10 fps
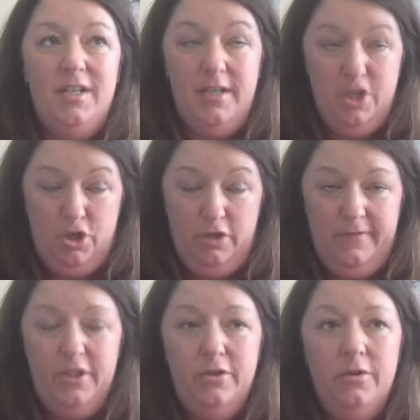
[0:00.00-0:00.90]
uh, in her
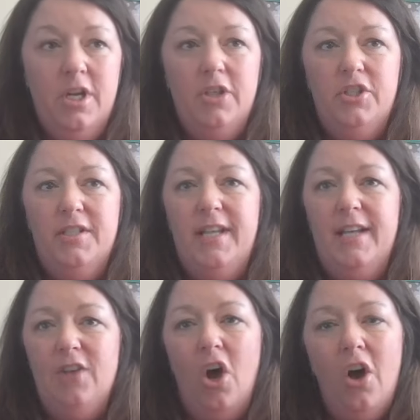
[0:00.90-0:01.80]
view, just
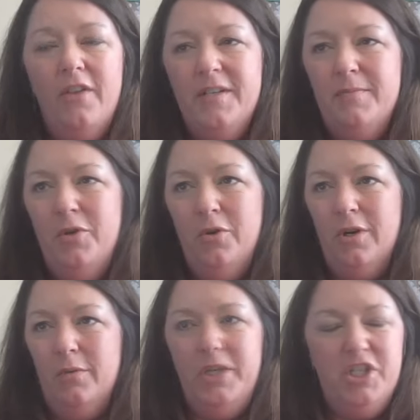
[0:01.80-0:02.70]
take all this
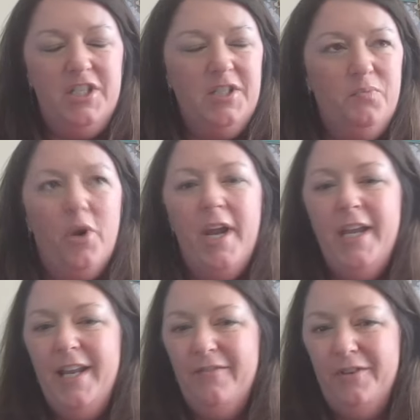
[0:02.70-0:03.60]
manure and we just
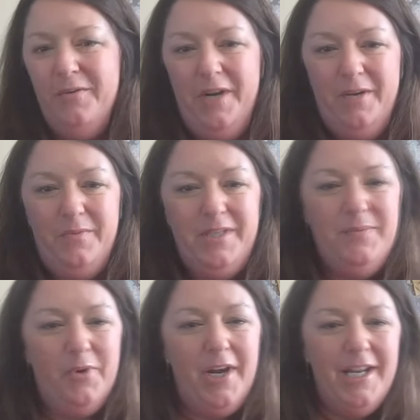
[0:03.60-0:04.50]
spray it everywhere and we
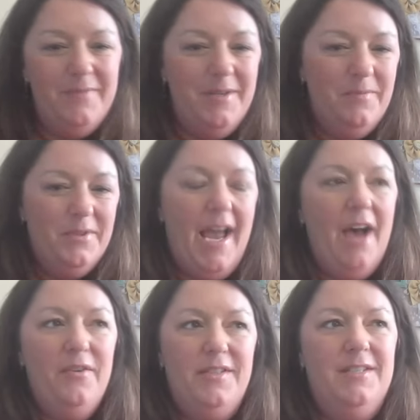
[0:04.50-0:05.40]
spray it at people's
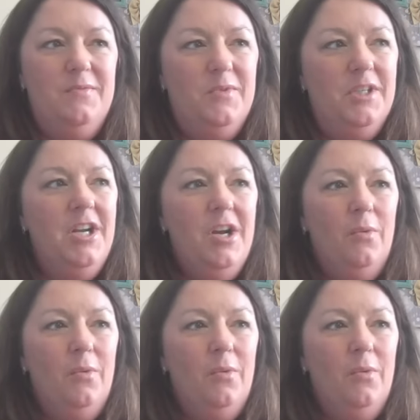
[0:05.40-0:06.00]
houses and we're